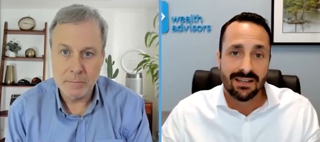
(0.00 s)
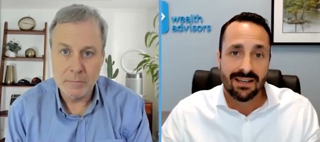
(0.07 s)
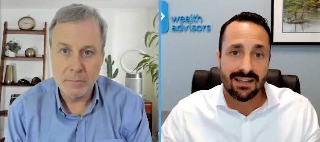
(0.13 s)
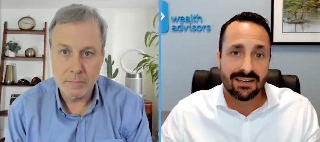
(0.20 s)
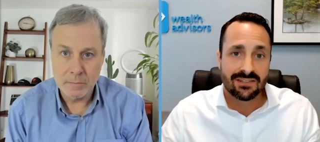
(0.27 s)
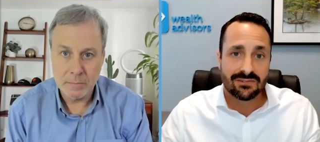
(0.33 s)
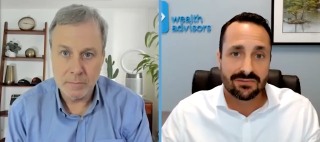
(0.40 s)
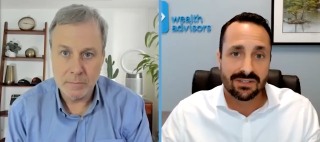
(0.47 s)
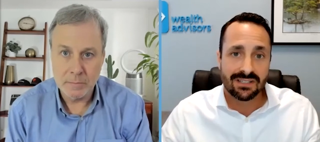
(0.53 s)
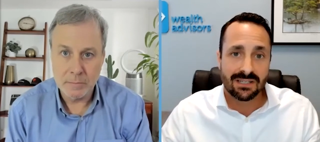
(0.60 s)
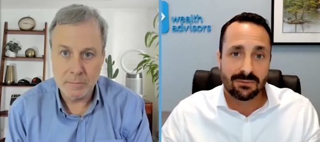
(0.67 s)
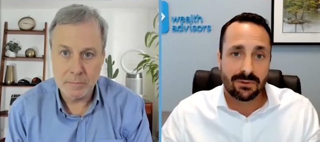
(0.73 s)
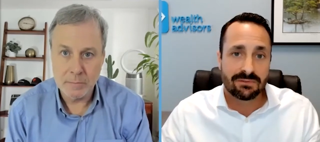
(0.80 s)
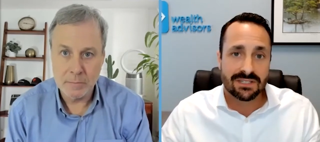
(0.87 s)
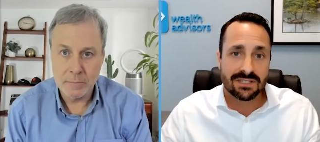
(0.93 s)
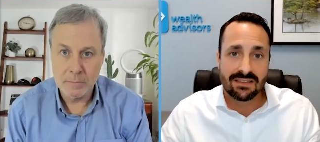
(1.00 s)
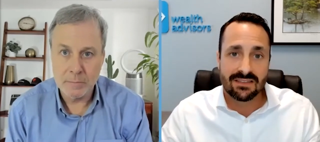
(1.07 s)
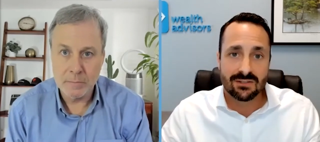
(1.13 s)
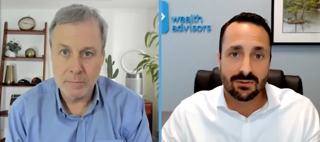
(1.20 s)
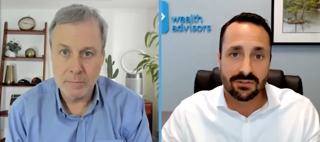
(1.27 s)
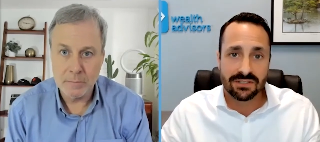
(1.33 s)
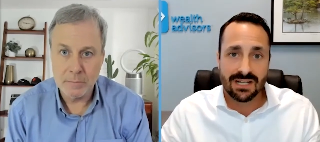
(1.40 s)
Speaker 1: And it's really we've been saying
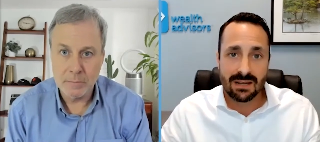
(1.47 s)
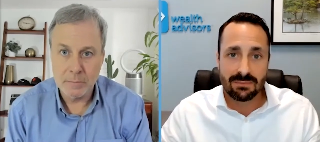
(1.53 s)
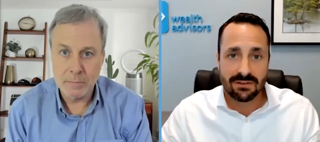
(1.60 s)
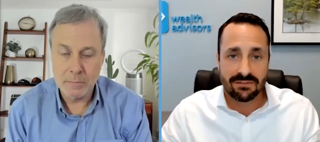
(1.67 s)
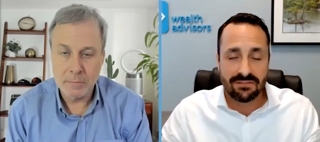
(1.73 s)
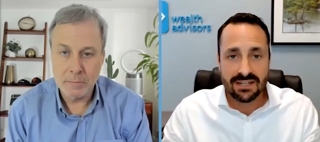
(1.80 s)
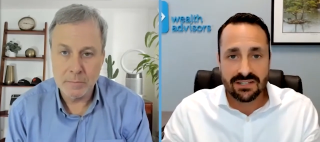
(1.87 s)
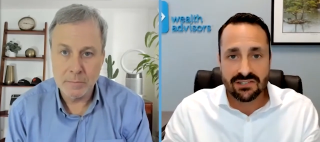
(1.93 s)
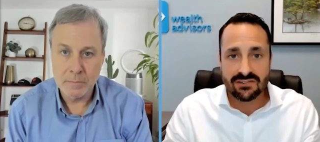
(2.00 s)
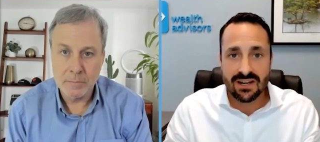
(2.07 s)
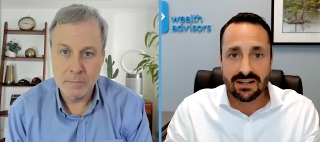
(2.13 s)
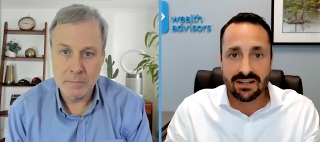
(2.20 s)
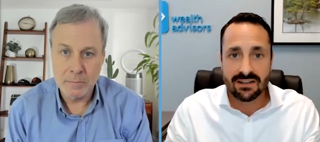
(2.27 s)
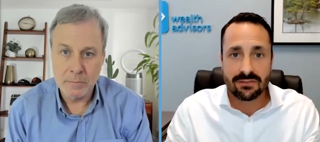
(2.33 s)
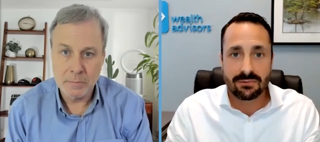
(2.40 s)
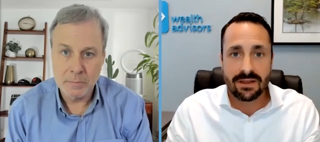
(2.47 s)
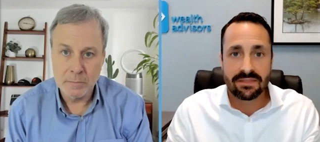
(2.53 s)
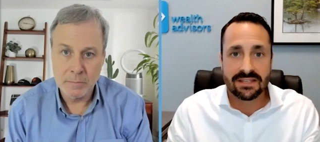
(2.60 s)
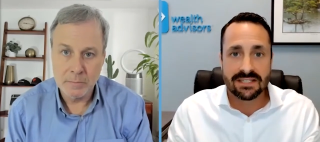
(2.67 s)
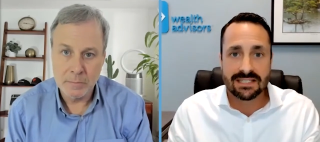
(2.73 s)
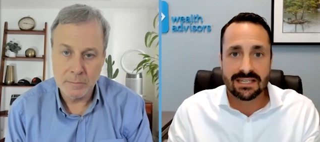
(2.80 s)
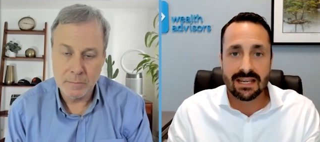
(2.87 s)
this whole time the Fed is trying to thread
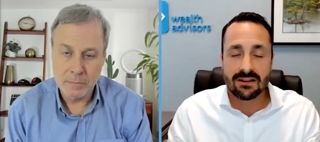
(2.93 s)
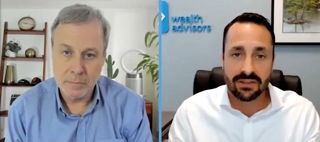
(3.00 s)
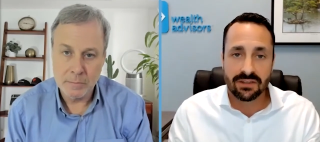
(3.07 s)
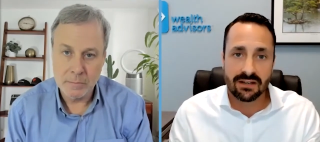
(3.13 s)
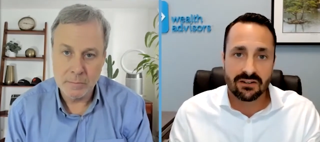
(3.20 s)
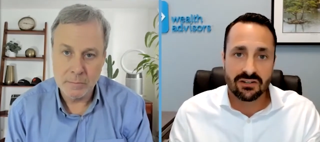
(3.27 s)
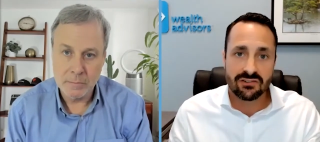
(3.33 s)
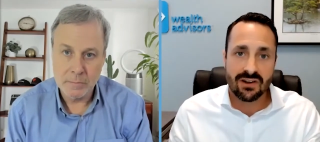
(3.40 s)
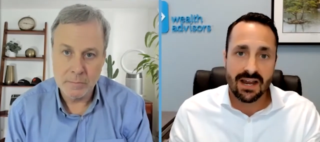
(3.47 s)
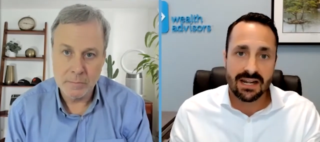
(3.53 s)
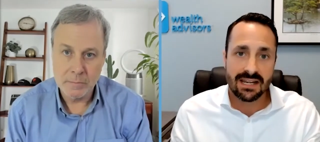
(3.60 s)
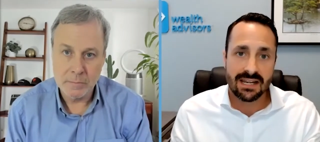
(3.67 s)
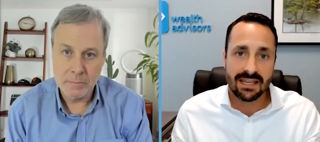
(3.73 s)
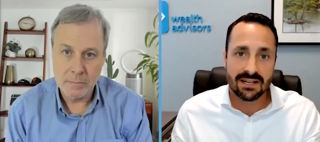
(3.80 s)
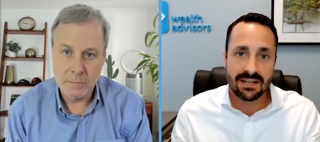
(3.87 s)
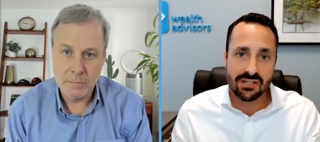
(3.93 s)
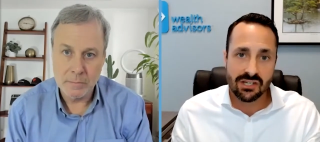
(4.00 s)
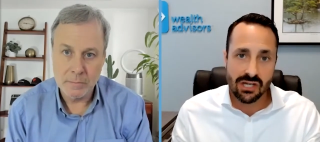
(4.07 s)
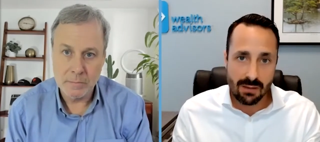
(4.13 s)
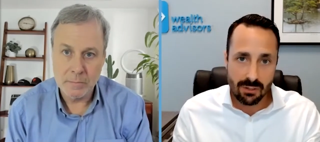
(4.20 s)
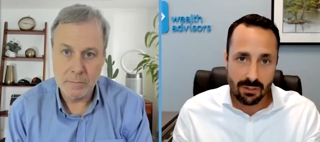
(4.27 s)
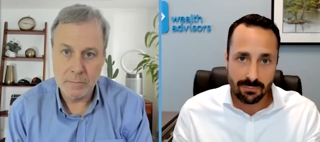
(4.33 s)
this needle. They are trying to get job